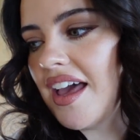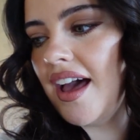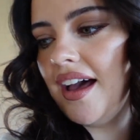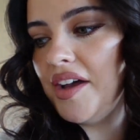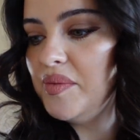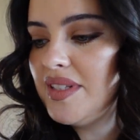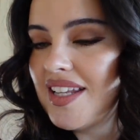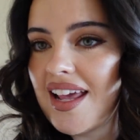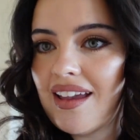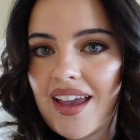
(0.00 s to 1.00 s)
Um,
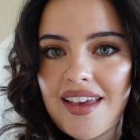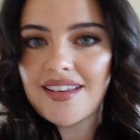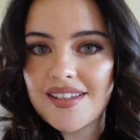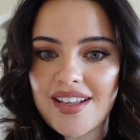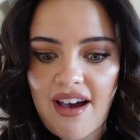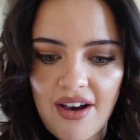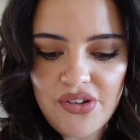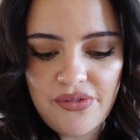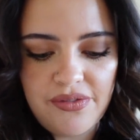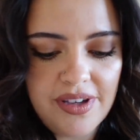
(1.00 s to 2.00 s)
today is a
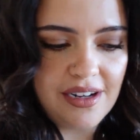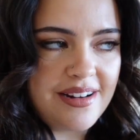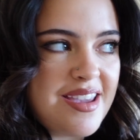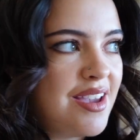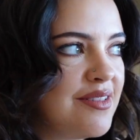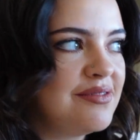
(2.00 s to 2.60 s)
very,